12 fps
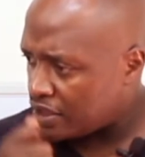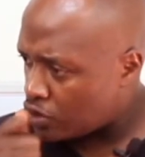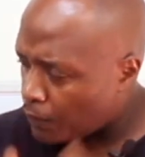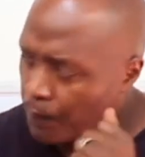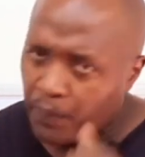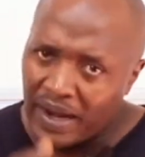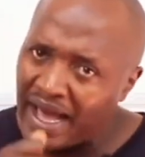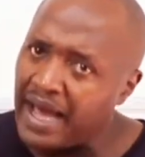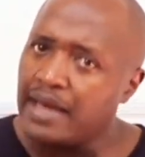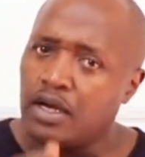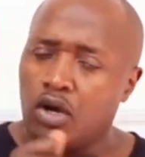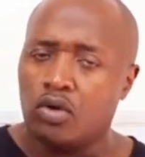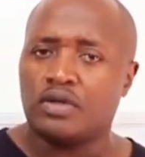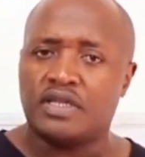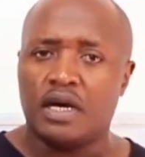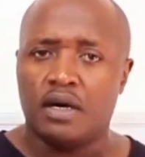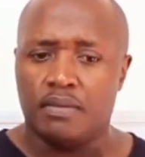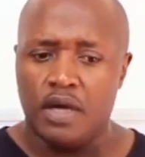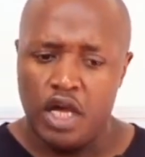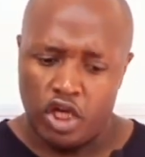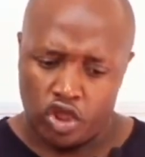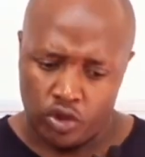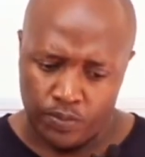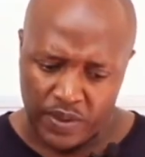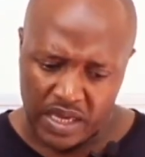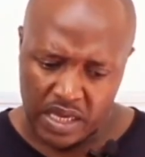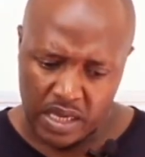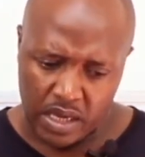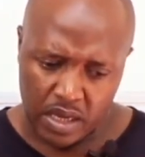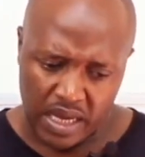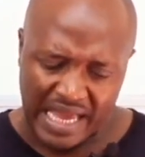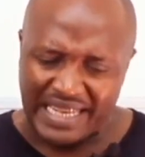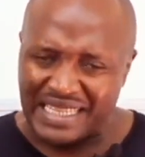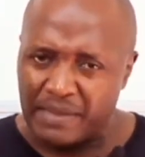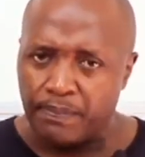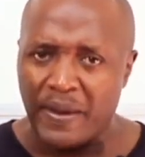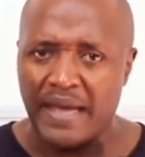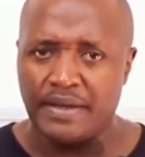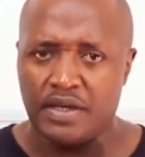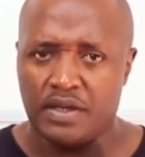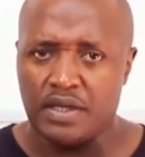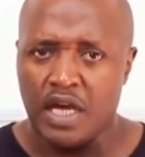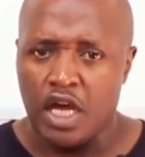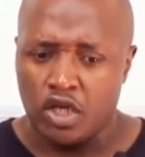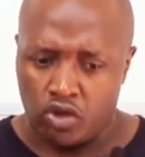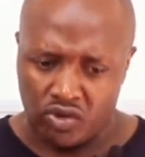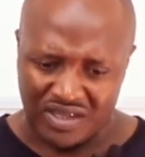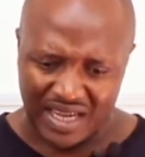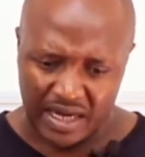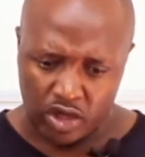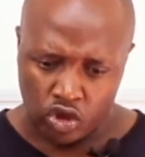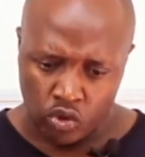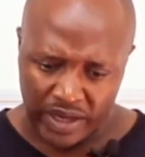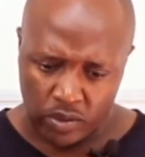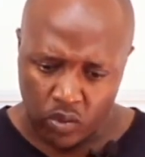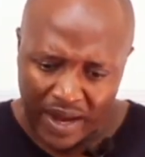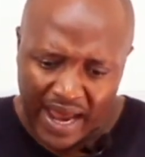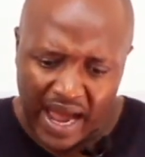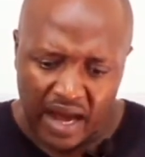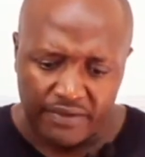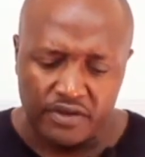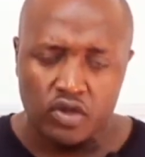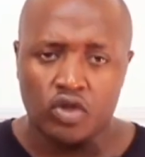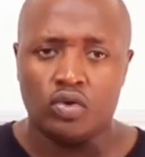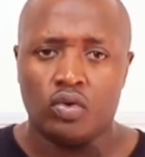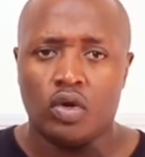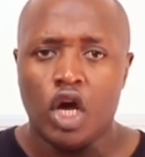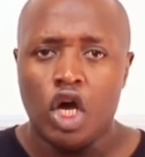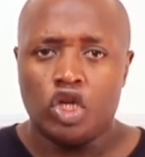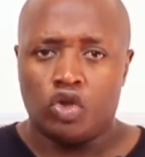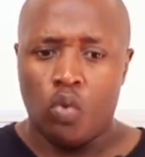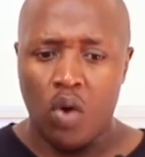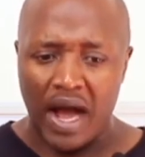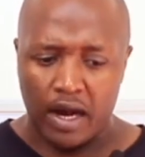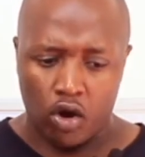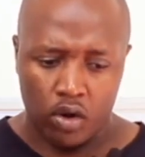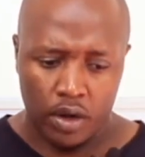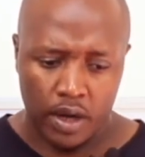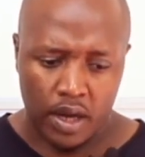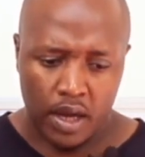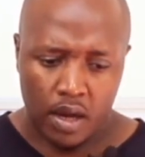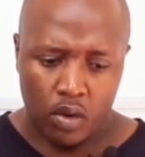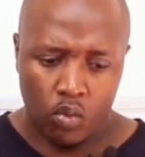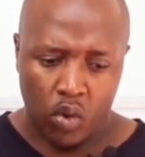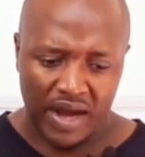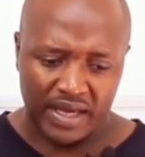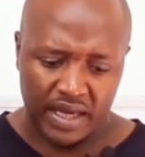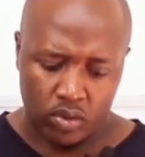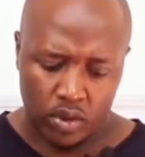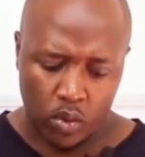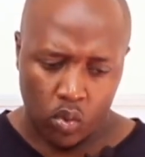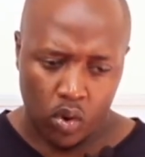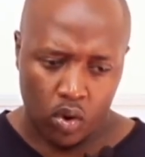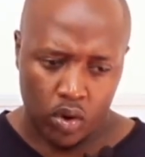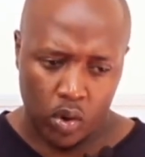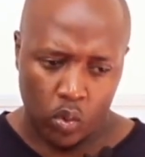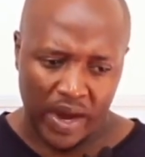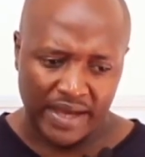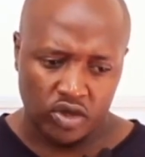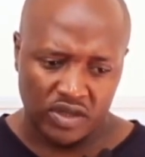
to plan long-term to be independent, to start doing what I have to do, to working on a way to